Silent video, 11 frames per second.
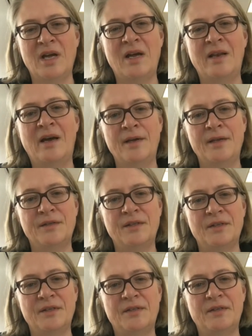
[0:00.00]

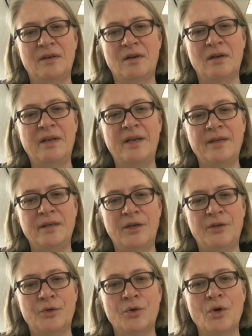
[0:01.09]
alliances like
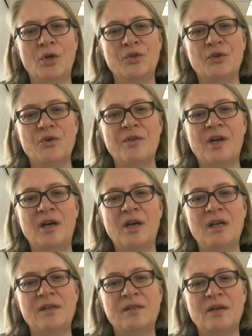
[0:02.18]
NATO. So there
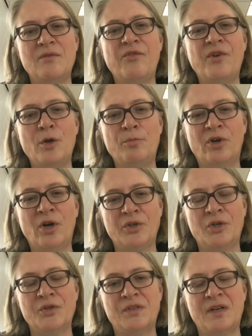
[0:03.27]
is a very broad
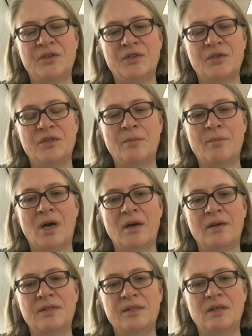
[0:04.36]
consensus
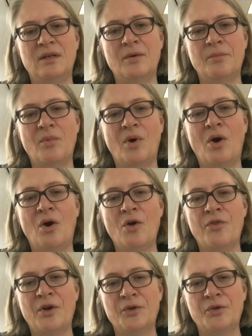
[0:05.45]
amongst all
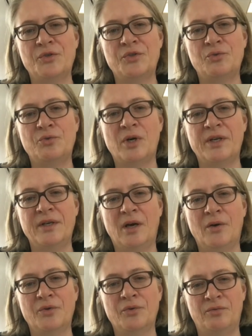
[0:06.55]
those who are
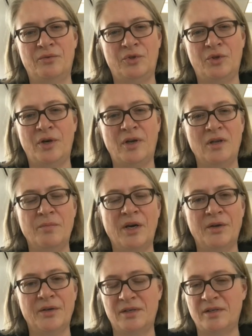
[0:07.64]
now talking
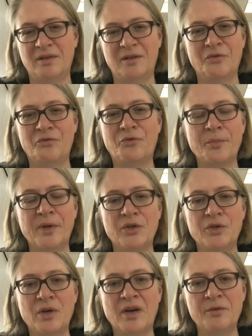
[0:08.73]
about forming a
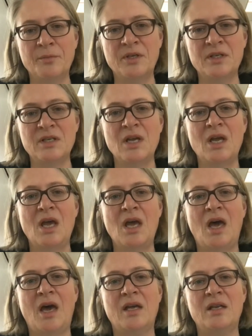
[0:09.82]
new government.
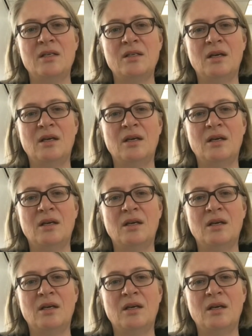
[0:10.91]
And